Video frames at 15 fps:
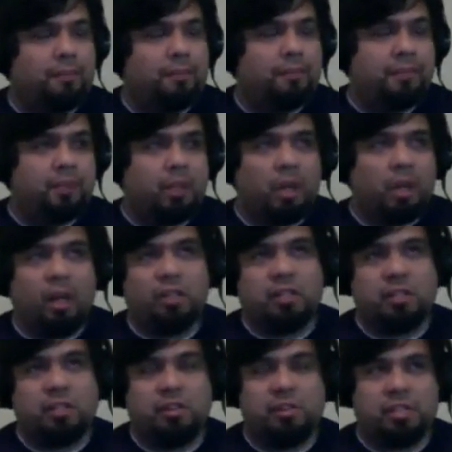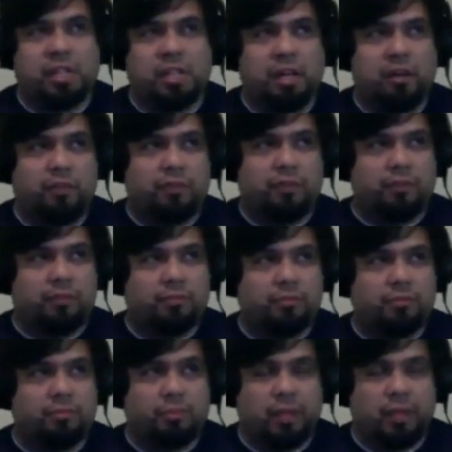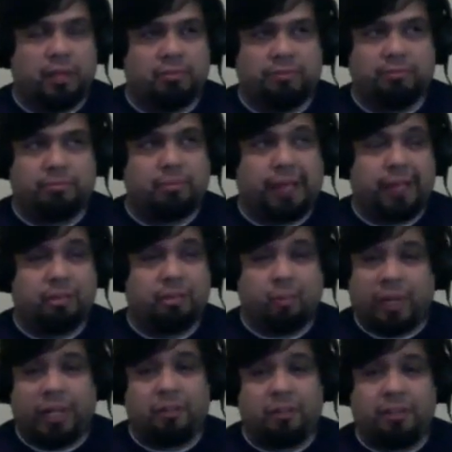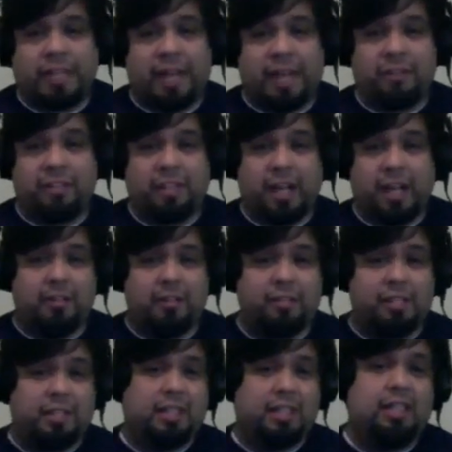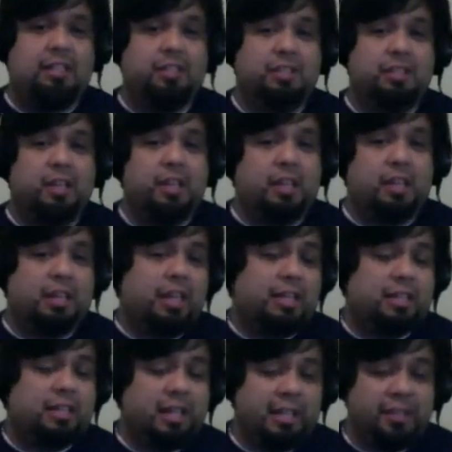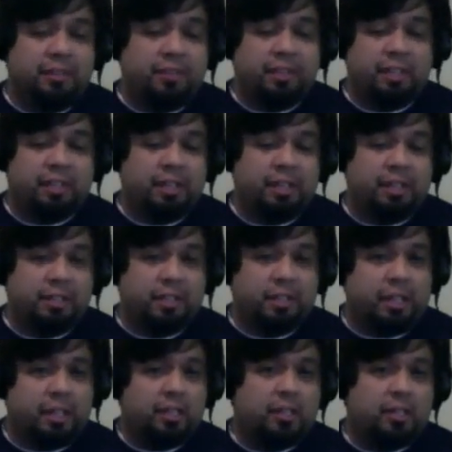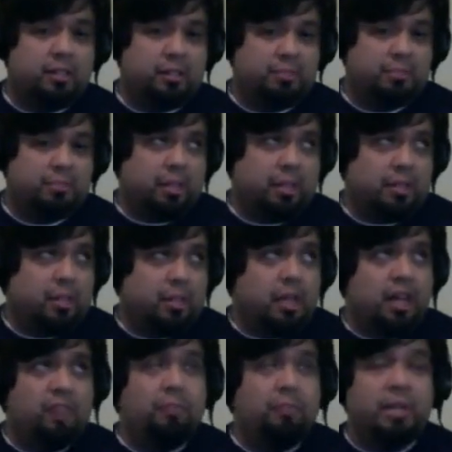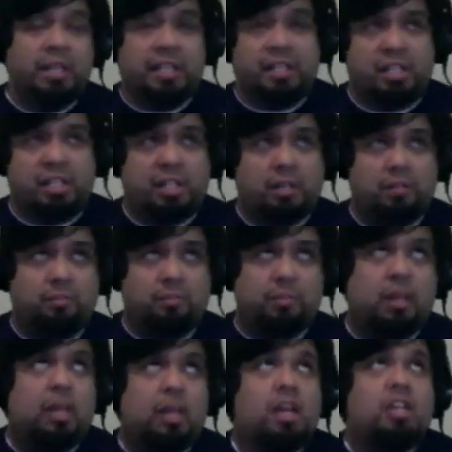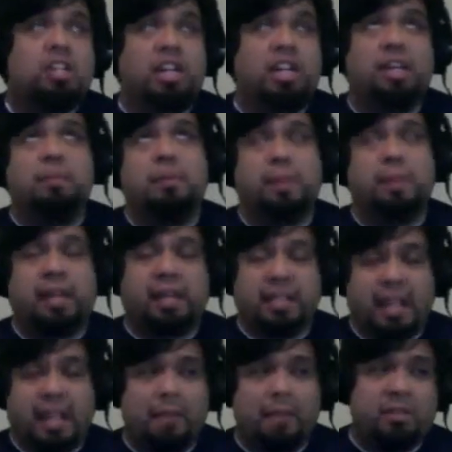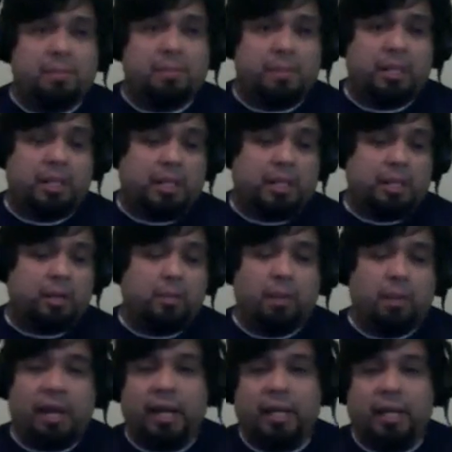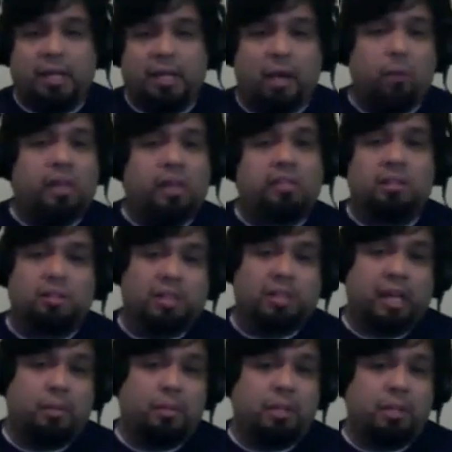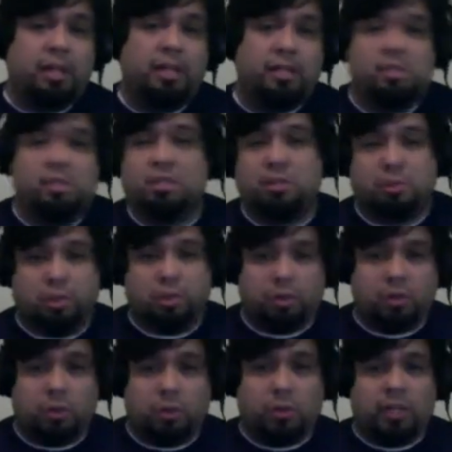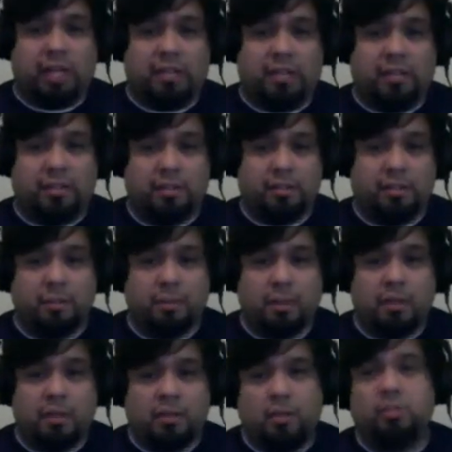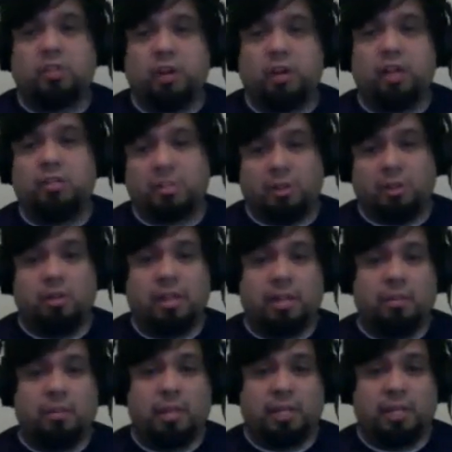costing herself like $300,000 at least, and that's not even because of money that she could be making that much money by not wasting her time with Nas and just doing her normal cases. So it's costing her that money.